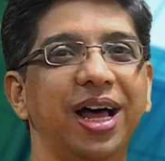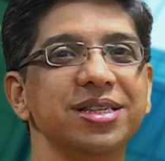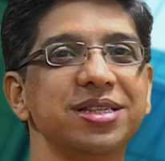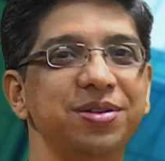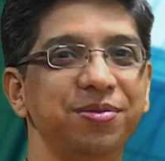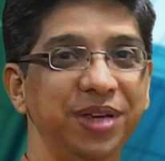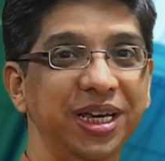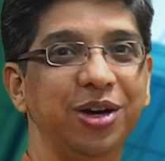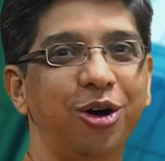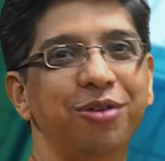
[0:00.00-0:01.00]
last
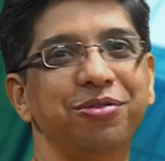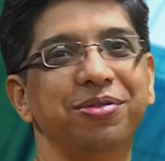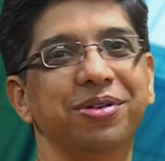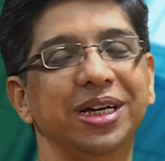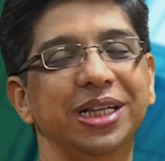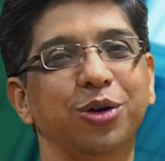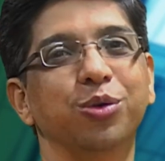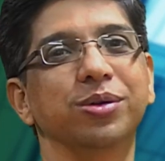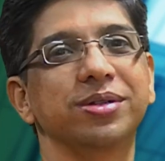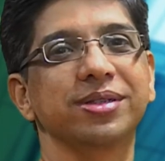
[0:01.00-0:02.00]
week of the
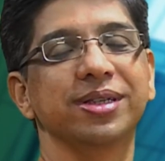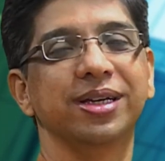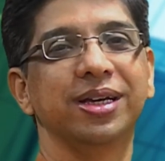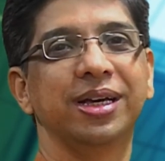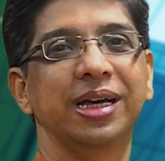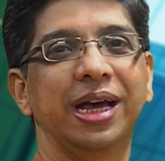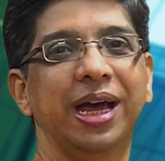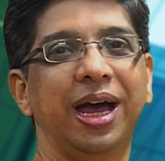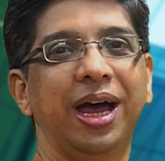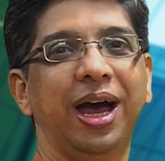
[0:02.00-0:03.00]
course.
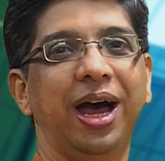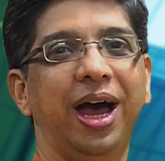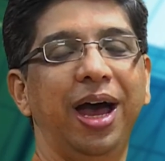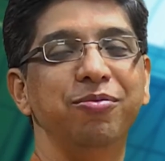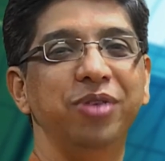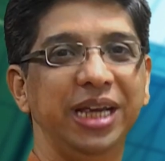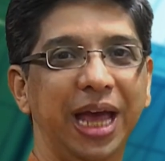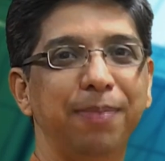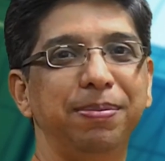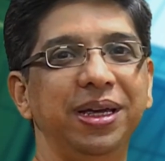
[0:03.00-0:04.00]
I am
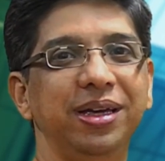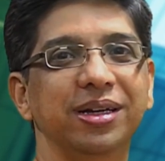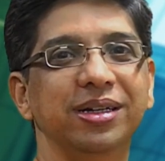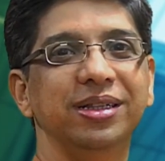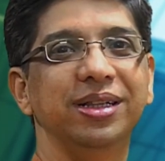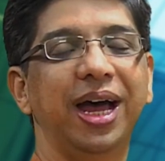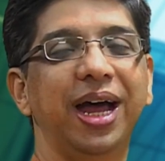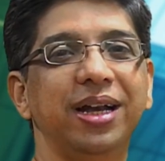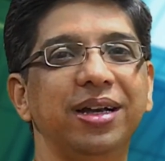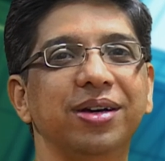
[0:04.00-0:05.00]
very happy
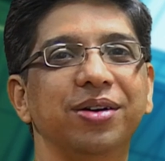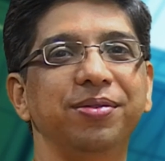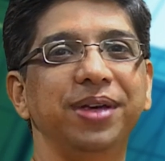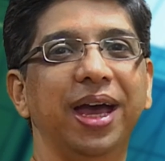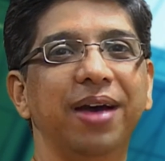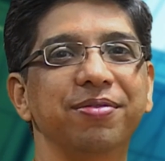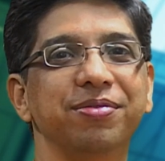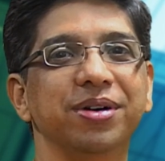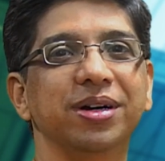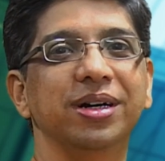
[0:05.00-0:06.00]
that we
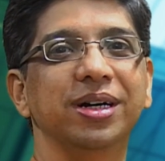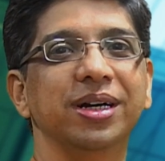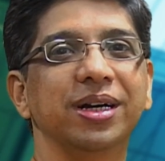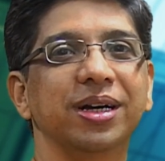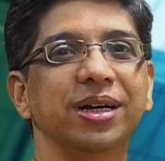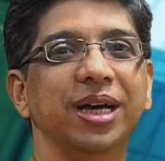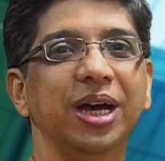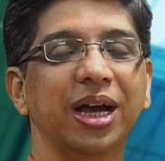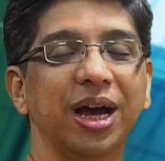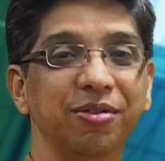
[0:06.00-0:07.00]
have
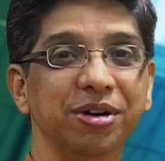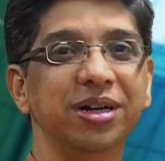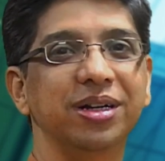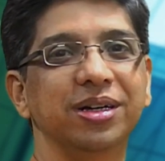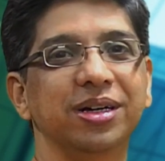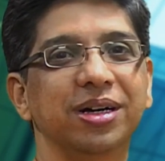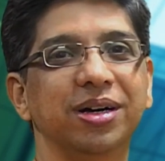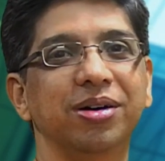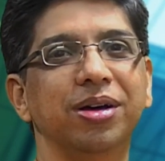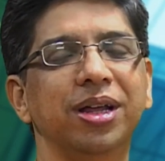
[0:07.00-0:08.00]
covered
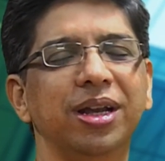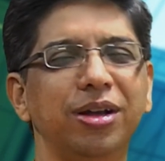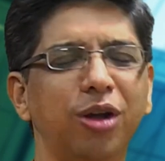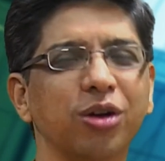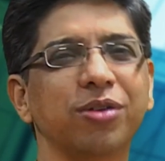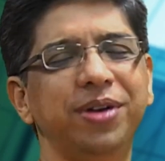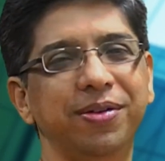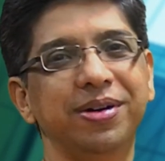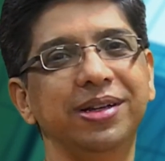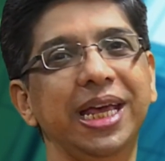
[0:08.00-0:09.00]
lot of
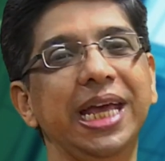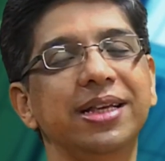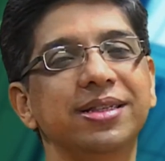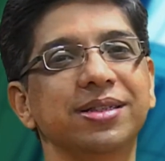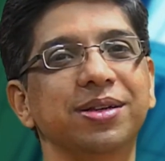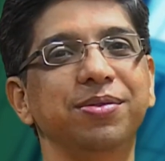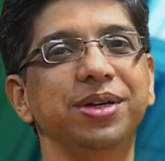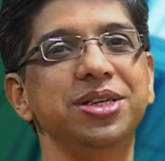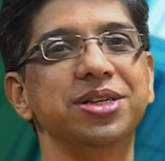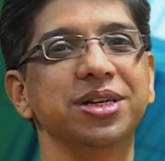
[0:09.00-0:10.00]
different things
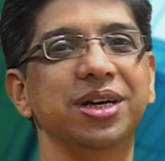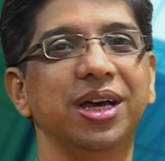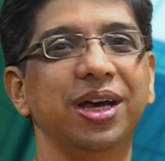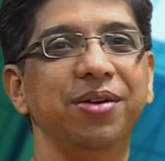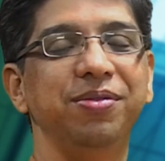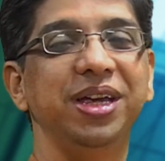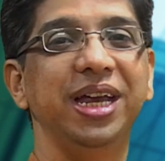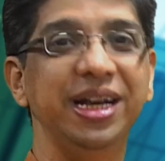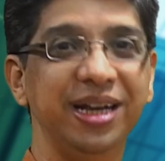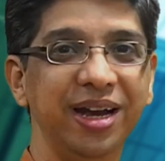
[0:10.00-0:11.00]
which
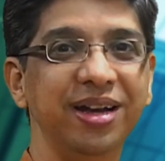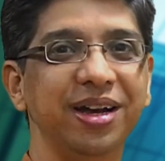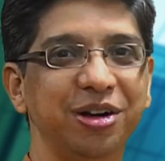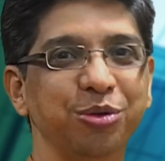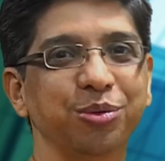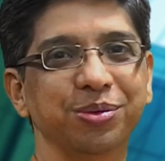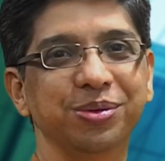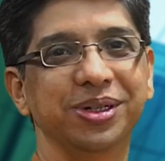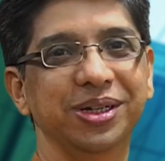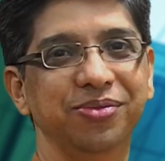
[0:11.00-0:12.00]
we intended to
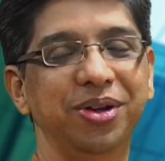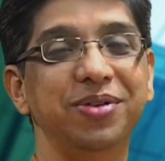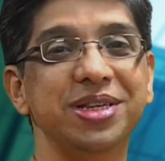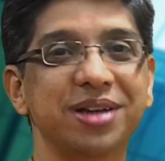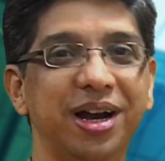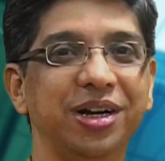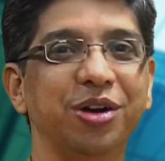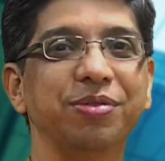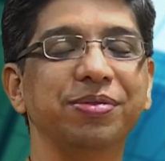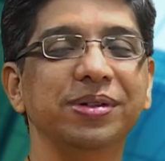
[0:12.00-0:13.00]
when we
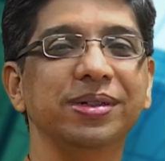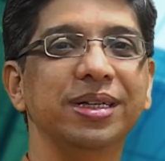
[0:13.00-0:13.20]
started off.